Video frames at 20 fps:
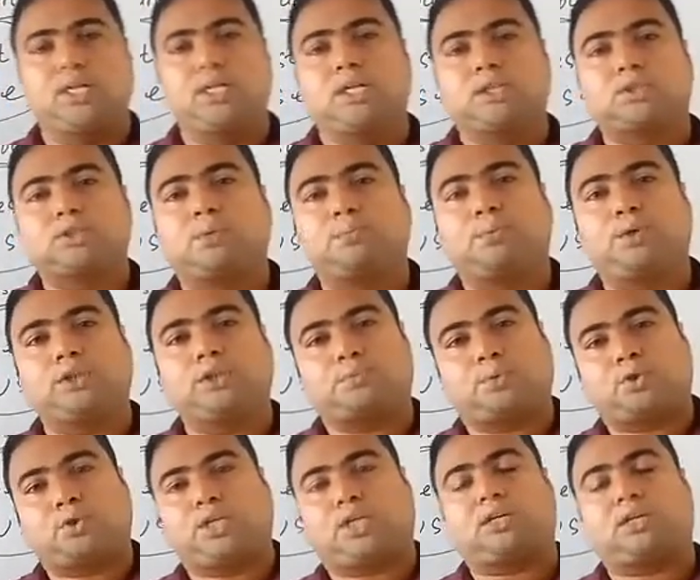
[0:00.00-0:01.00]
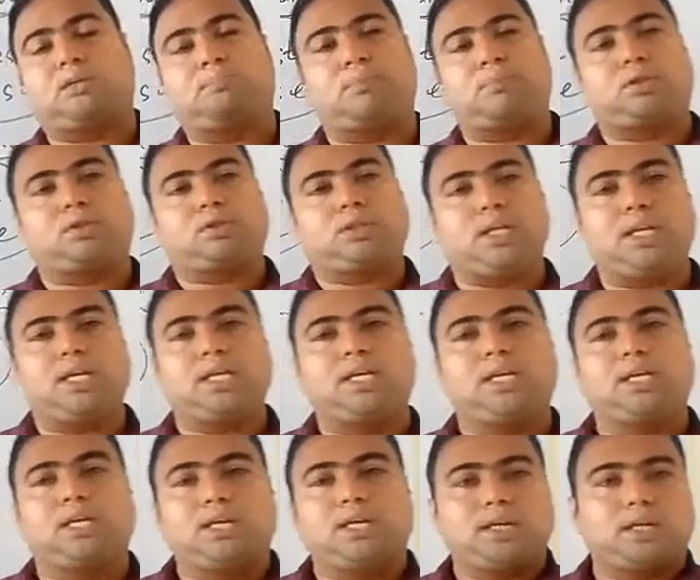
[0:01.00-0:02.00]
Suppose project number
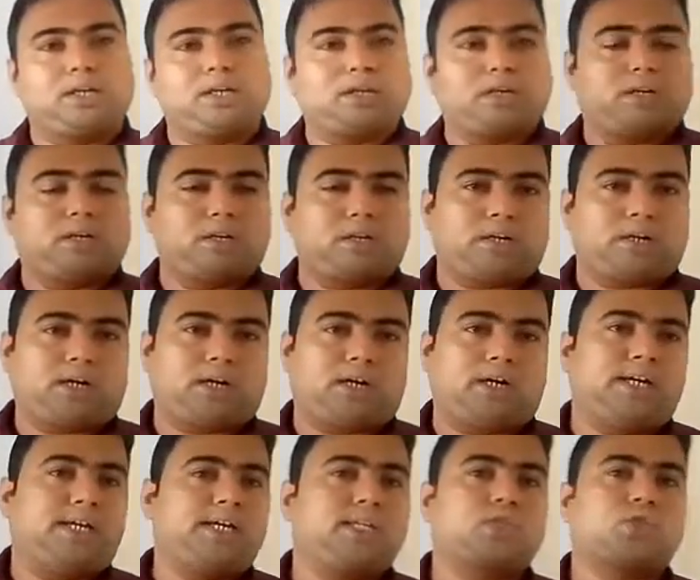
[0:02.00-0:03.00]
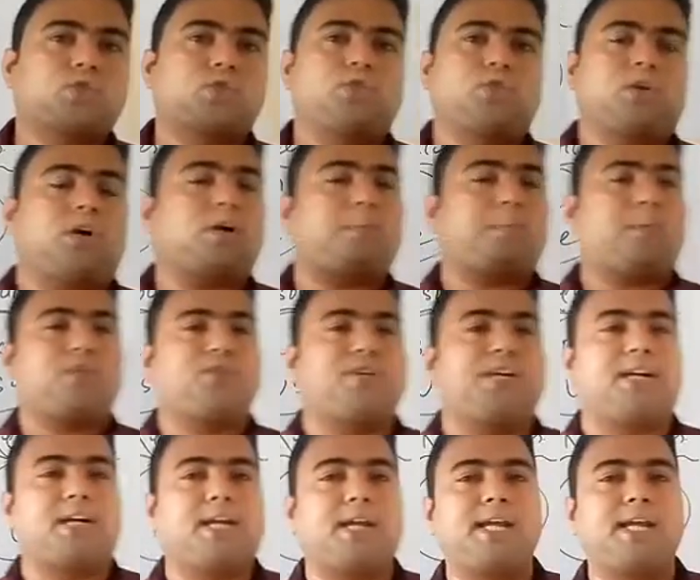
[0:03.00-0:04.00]
3 is not
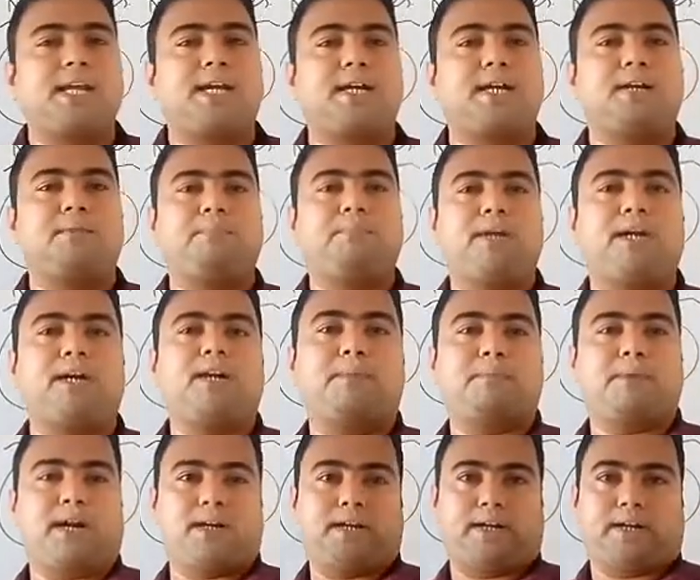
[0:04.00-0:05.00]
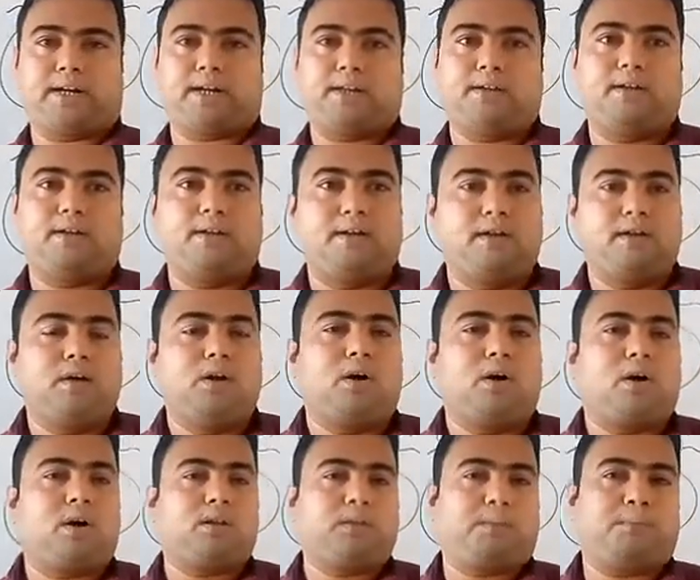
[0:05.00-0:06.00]
presently being demanded,
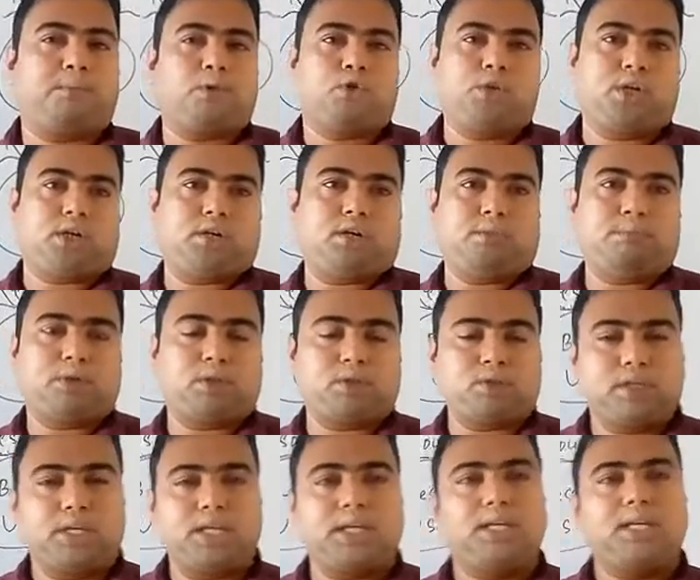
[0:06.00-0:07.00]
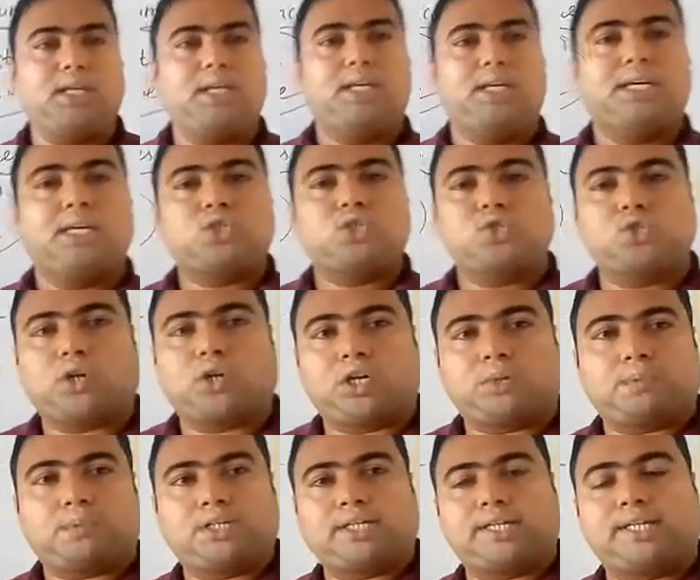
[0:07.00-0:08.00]
or the project number 3 is not
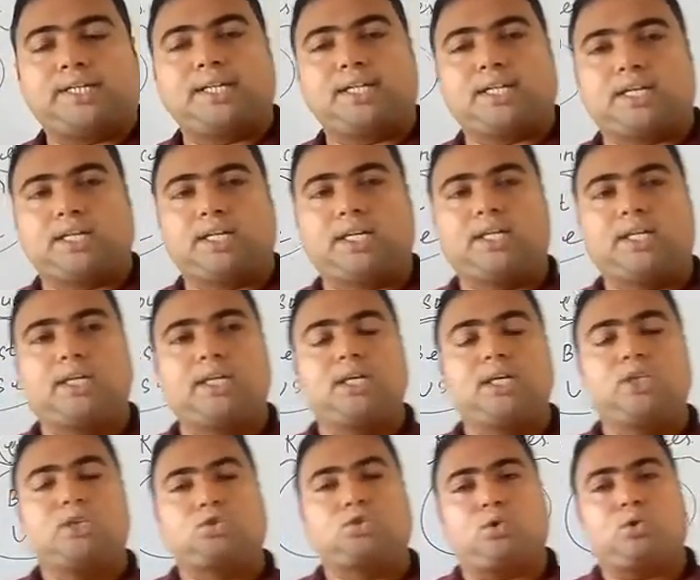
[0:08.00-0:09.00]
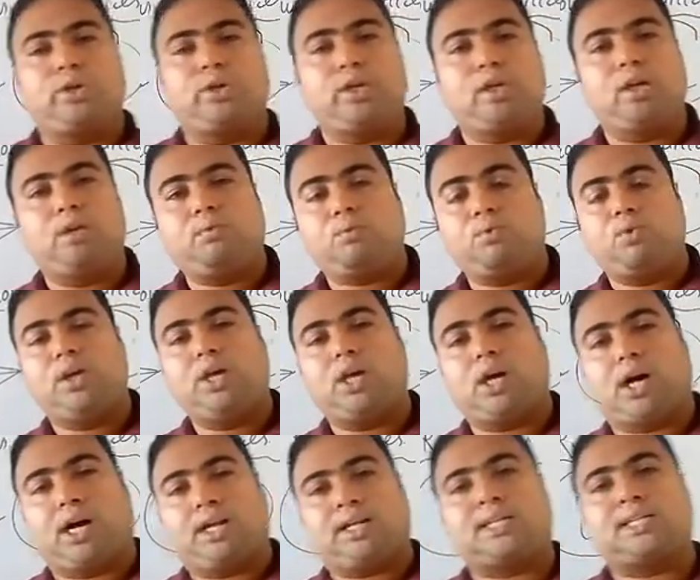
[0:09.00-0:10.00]
presently running. So if we
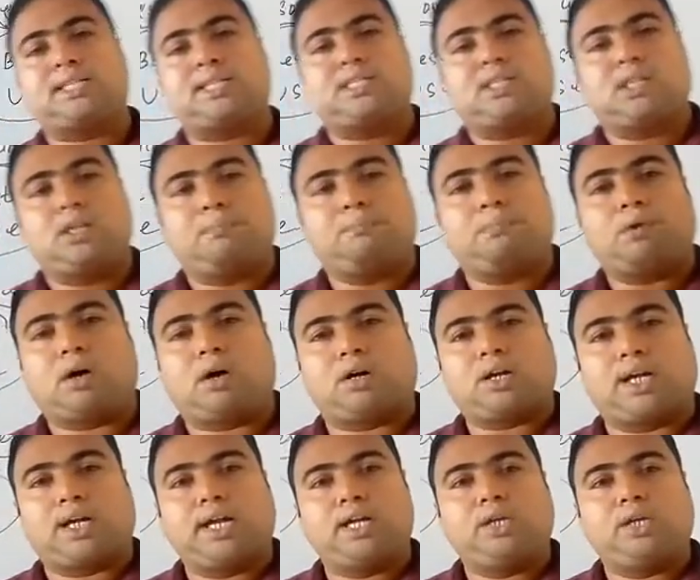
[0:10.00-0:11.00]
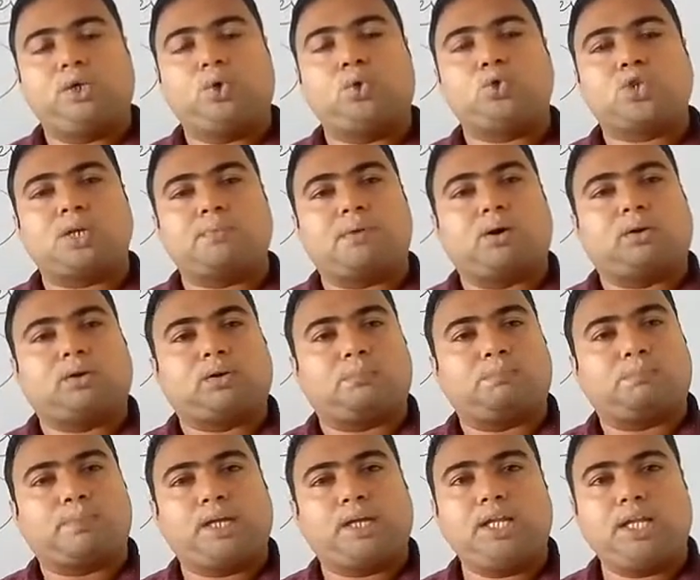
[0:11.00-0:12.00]
unnecessarily block a huge amount
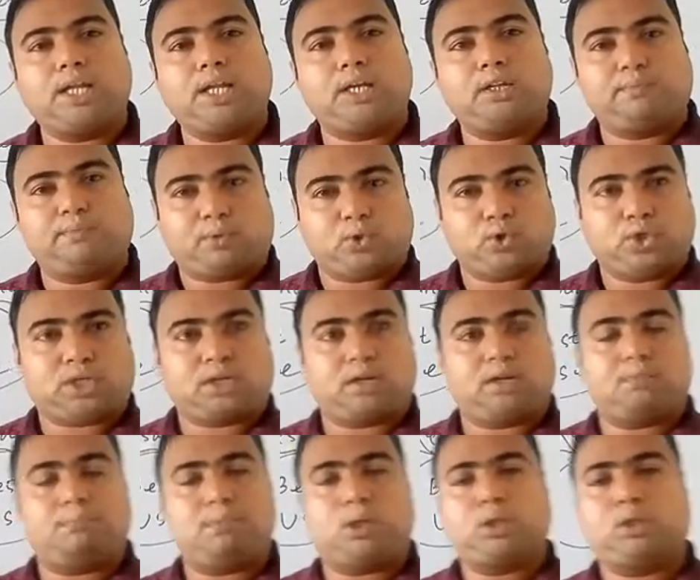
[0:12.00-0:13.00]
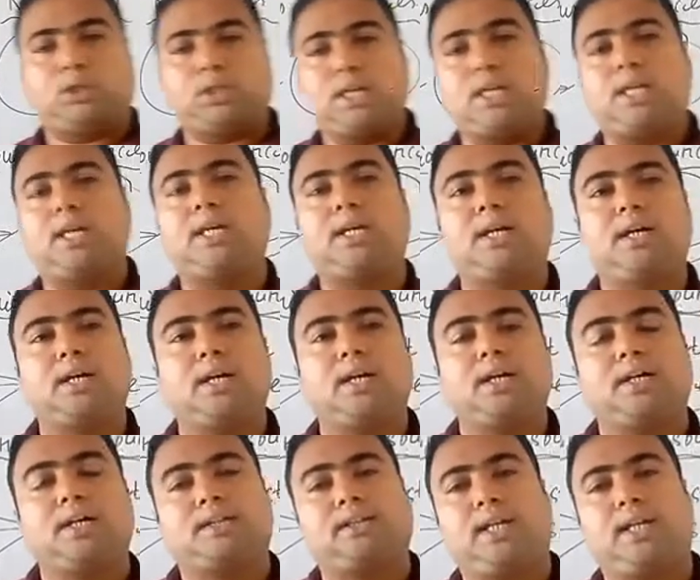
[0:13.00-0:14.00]
of money in project number 3,
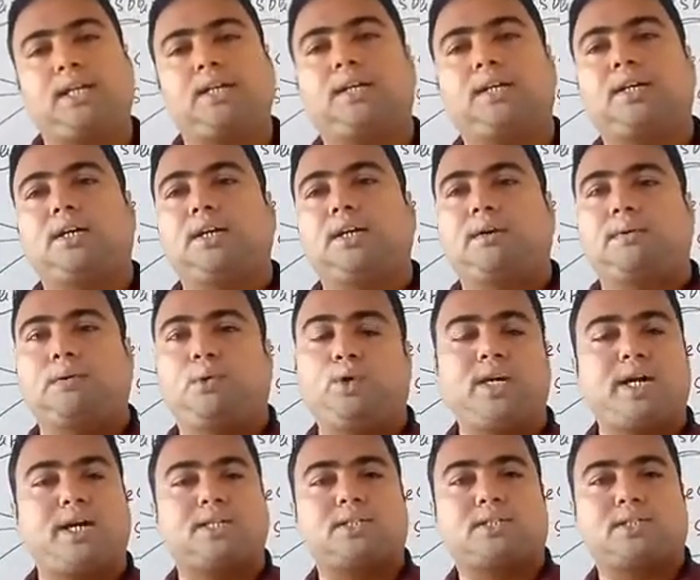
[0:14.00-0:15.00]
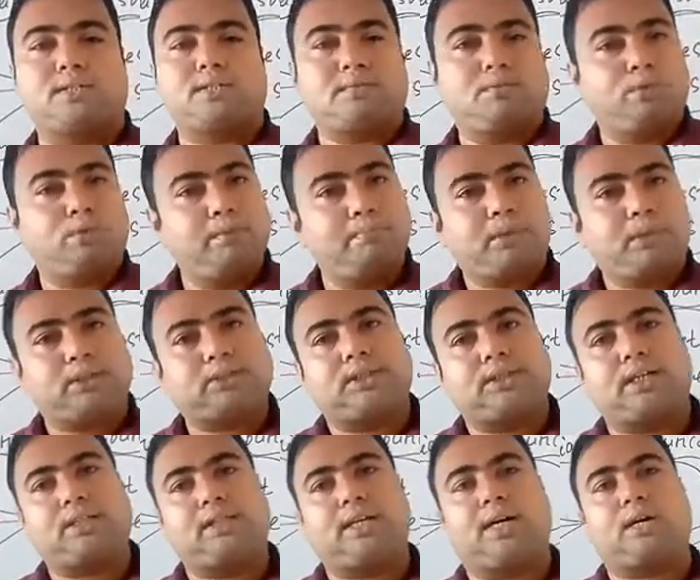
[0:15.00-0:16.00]
then we must
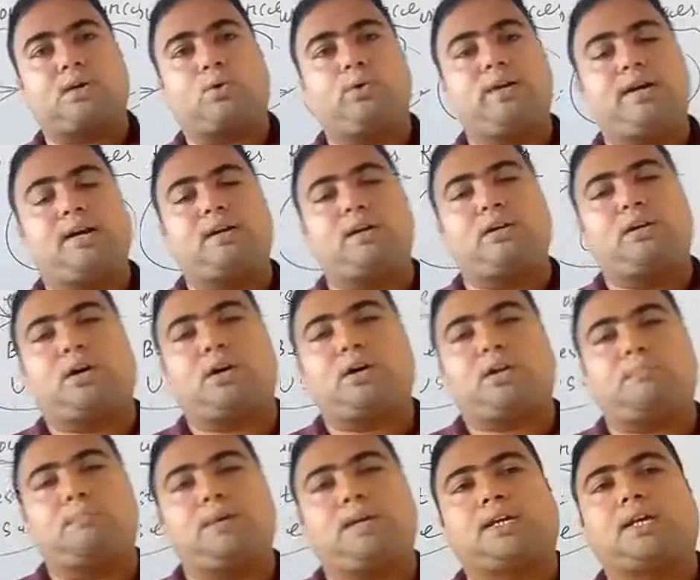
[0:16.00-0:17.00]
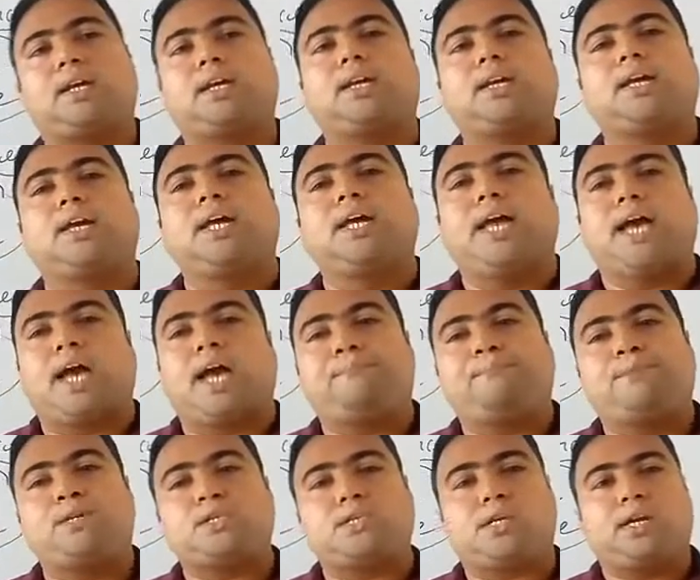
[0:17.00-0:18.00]
say that we are not making
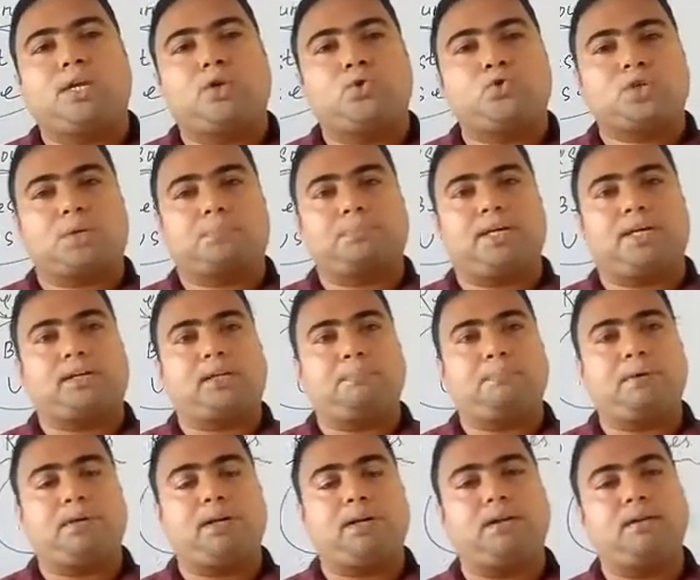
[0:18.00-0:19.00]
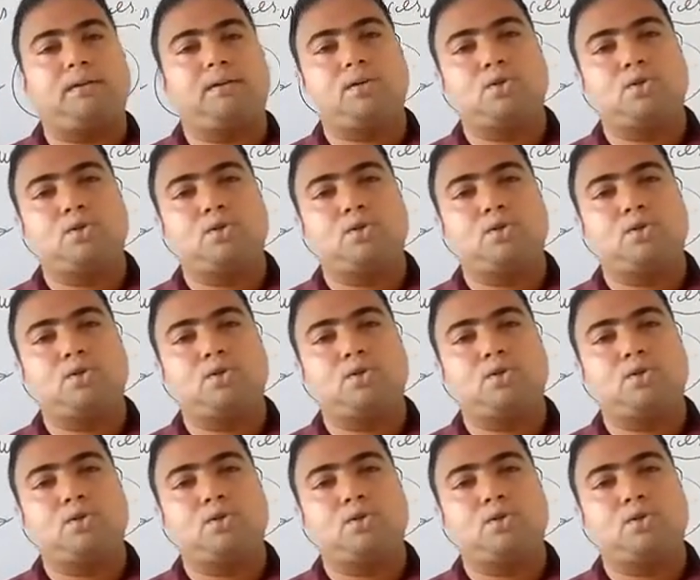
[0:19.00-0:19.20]
efficient use of the capital.